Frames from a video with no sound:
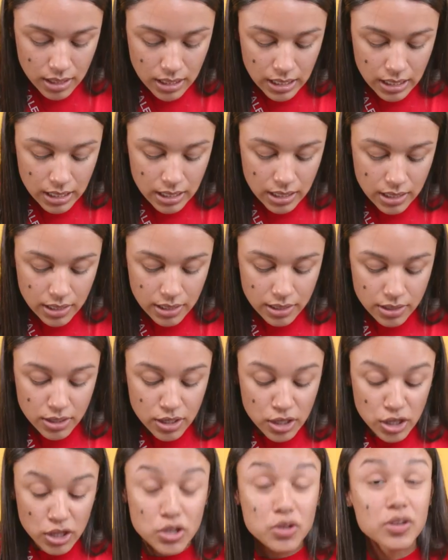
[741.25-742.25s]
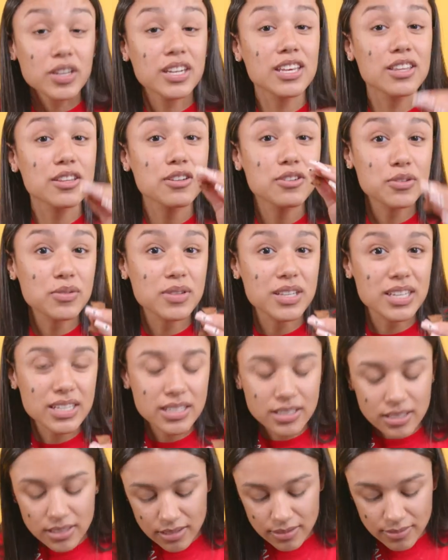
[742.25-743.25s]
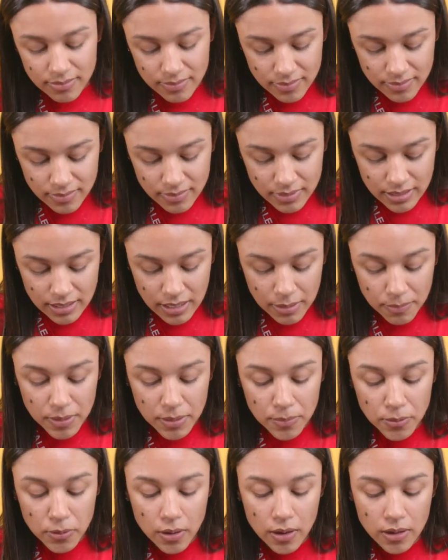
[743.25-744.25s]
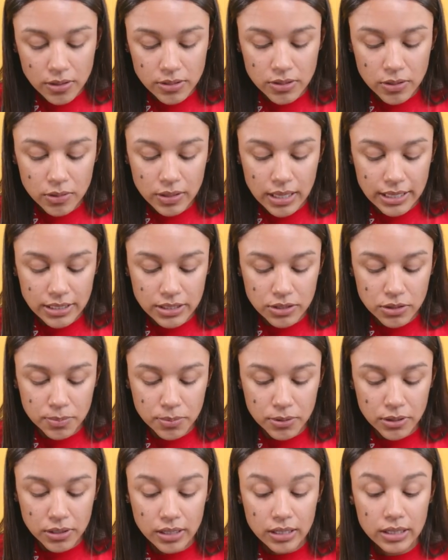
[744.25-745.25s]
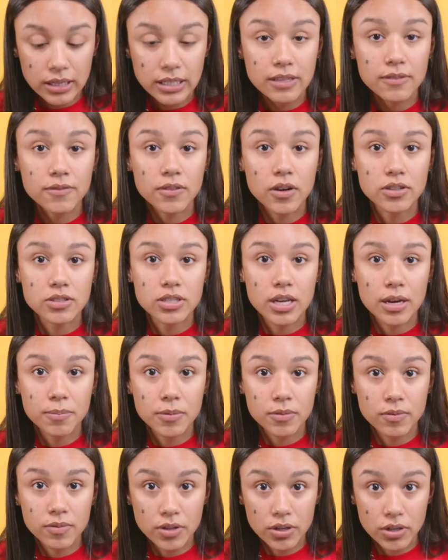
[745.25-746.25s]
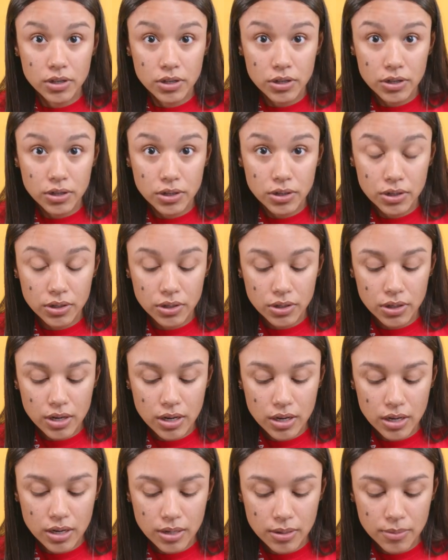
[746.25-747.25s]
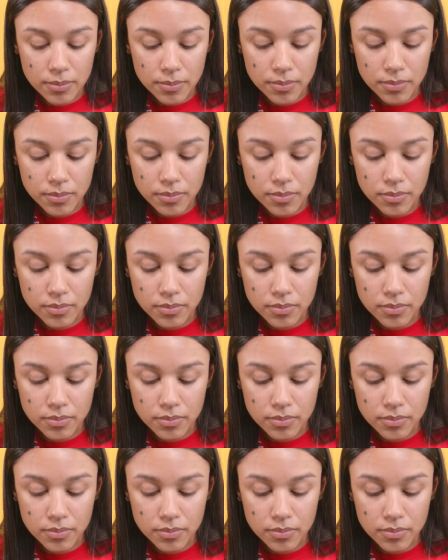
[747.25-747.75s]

And you can either do this. Some people also like to put a leaf on top of their um,